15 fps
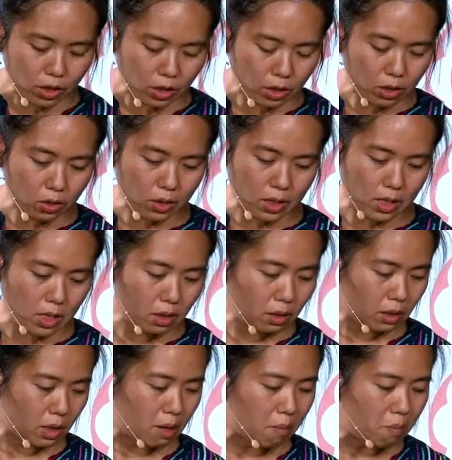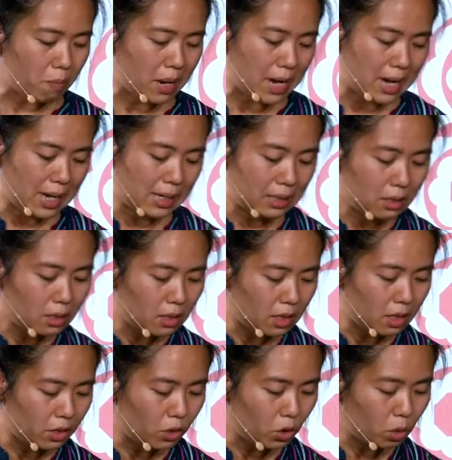your ingredients combined
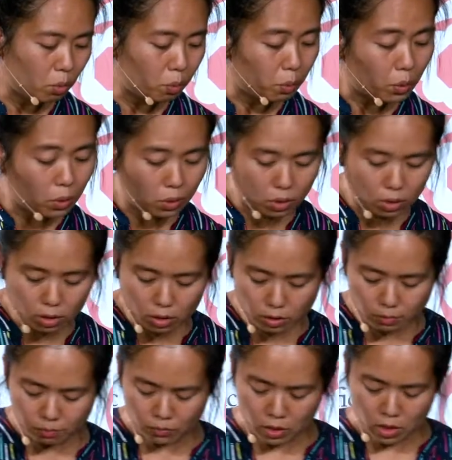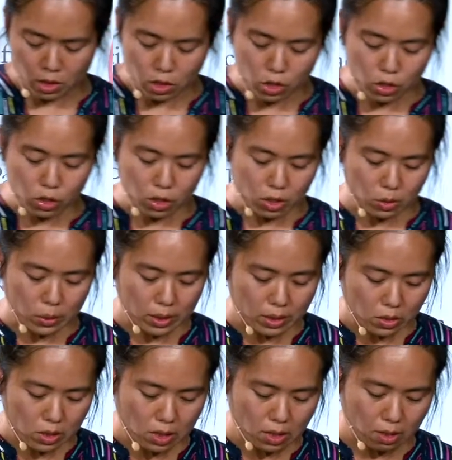in your bowl, you're just
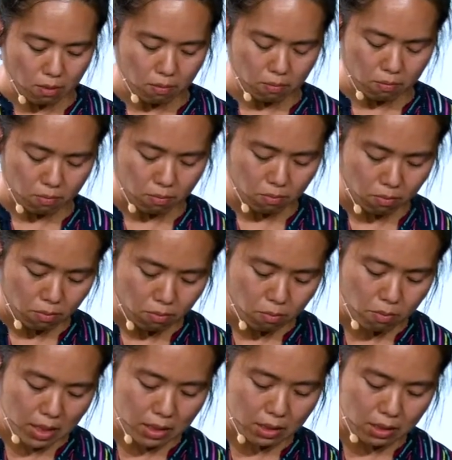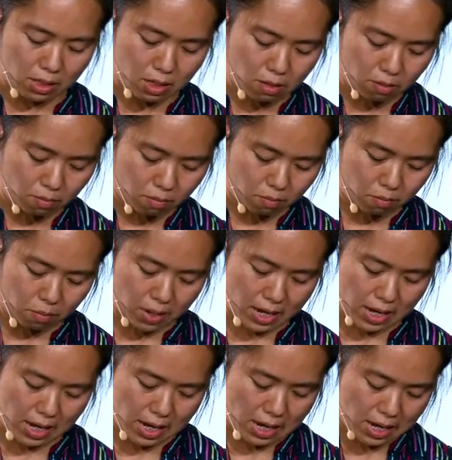going to mix it by